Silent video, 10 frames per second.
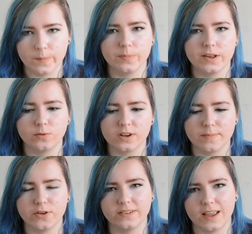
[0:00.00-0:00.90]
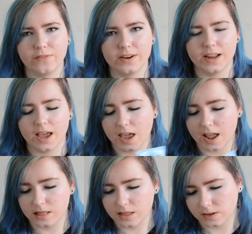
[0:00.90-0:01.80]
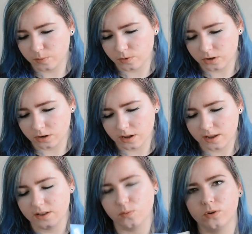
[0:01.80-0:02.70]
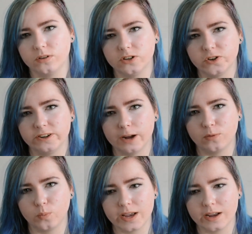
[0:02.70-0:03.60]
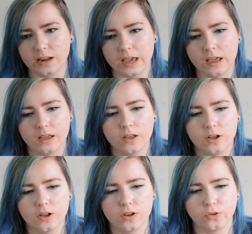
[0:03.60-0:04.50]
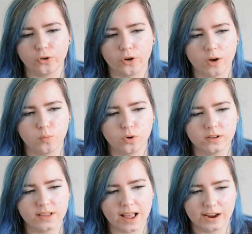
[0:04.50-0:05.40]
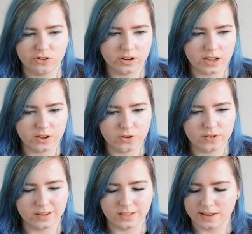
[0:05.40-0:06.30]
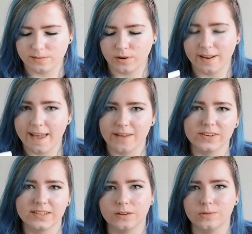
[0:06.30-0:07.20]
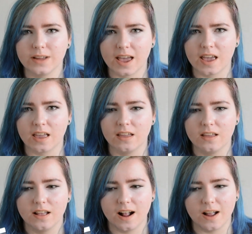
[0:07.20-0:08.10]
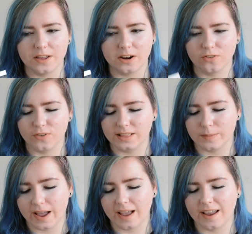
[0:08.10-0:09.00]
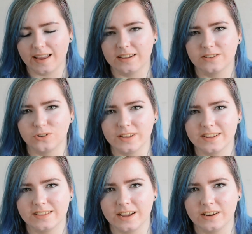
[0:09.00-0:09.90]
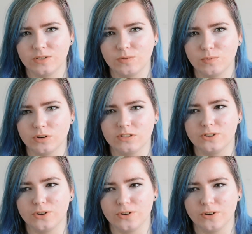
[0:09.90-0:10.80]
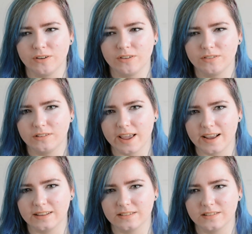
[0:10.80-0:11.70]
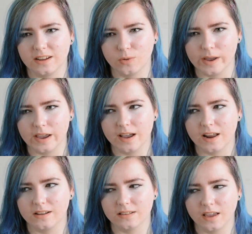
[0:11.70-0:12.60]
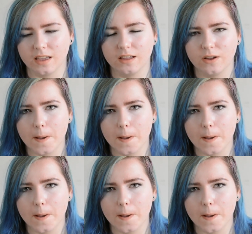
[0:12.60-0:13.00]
This one can be used every day, and this one is 1 to 2 times weekly. So I was actually using this one every single day, and then I read the back and I saw that it said 1 to 2 days a week, and I was like,